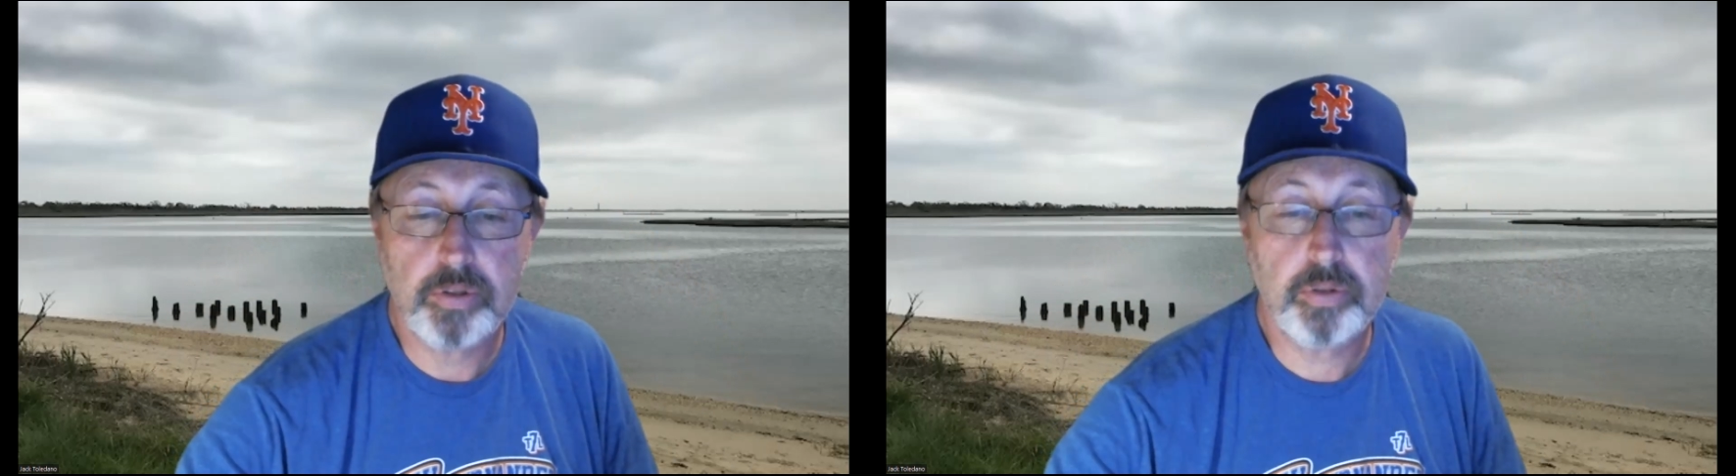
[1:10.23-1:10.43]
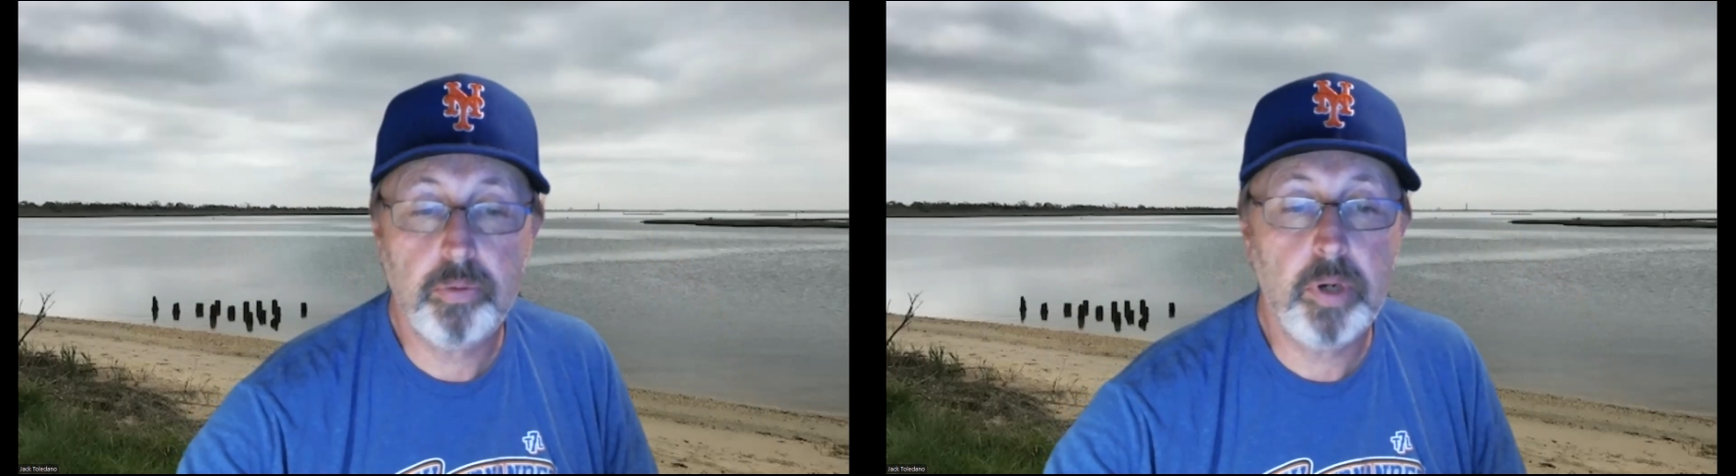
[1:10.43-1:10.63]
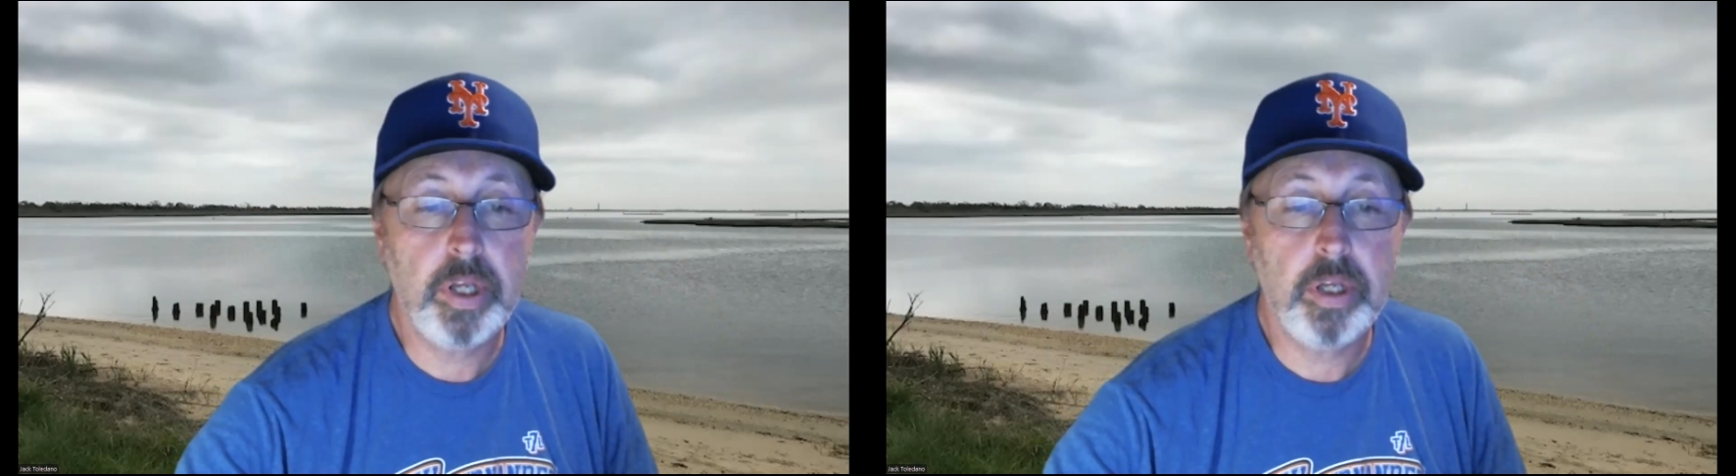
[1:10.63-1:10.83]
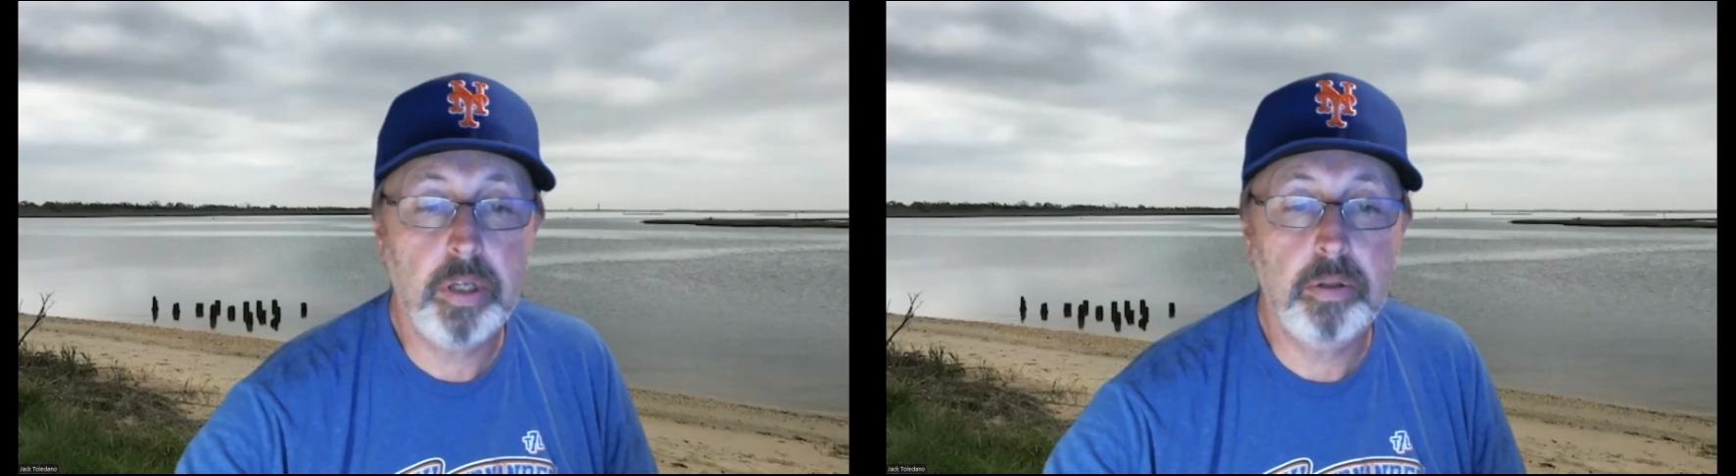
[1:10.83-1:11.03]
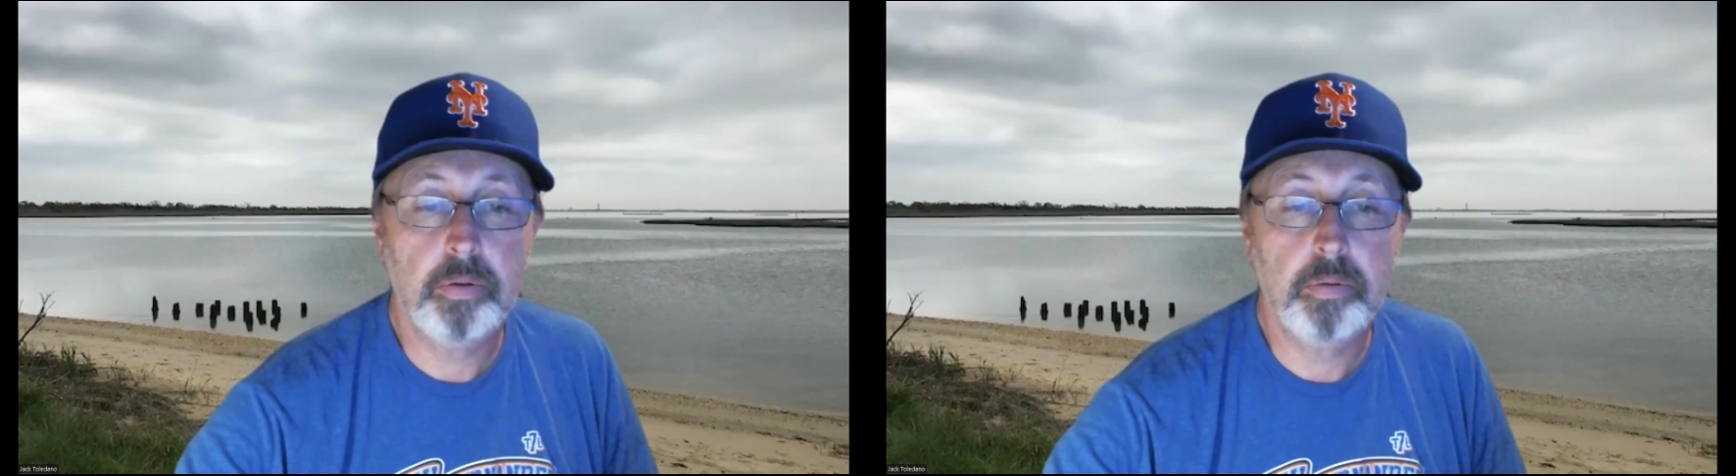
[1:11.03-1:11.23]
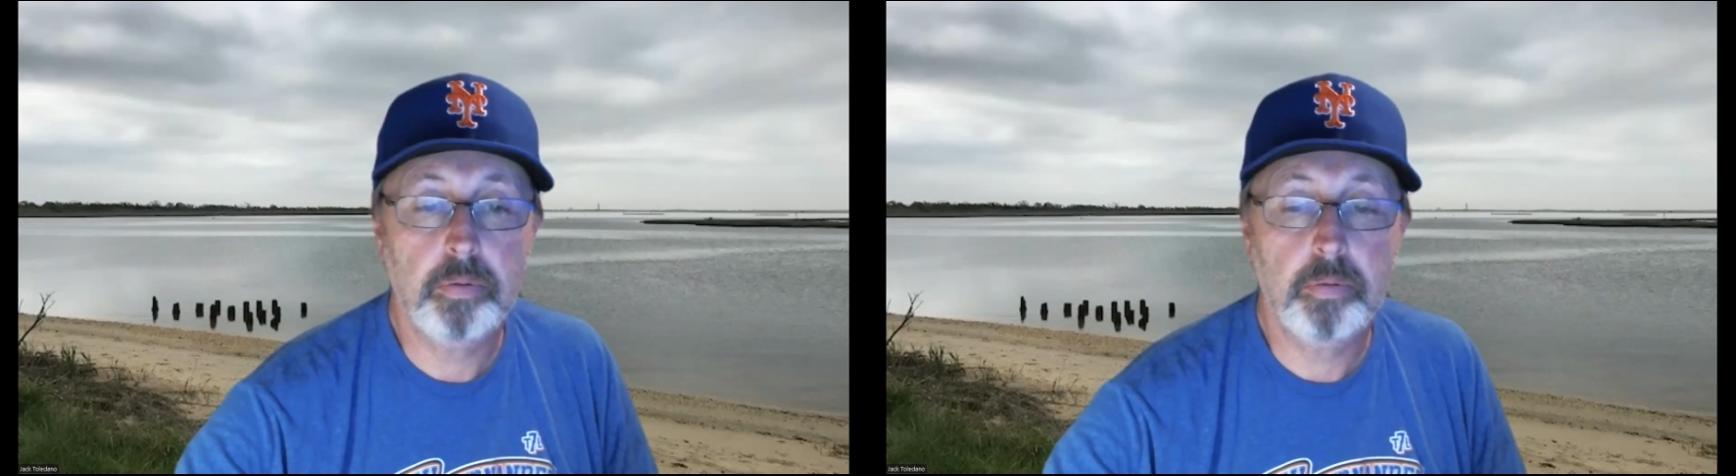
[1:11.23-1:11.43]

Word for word: screen.